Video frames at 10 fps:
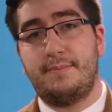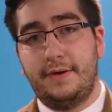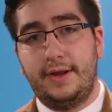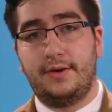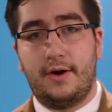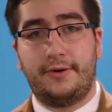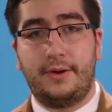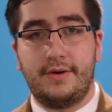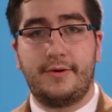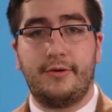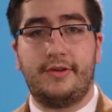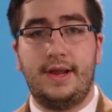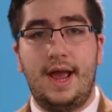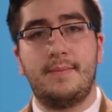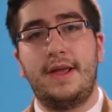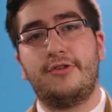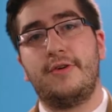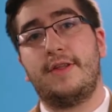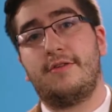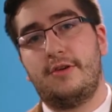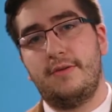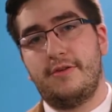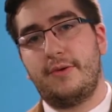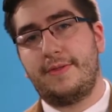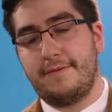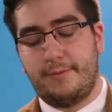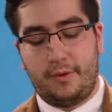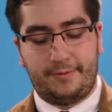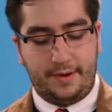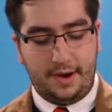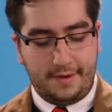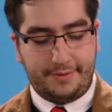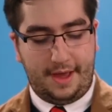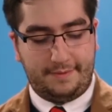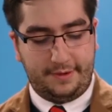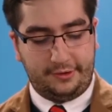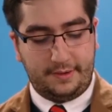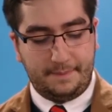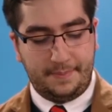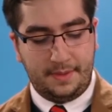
billion university and make sure that students are at the forefront of that vision.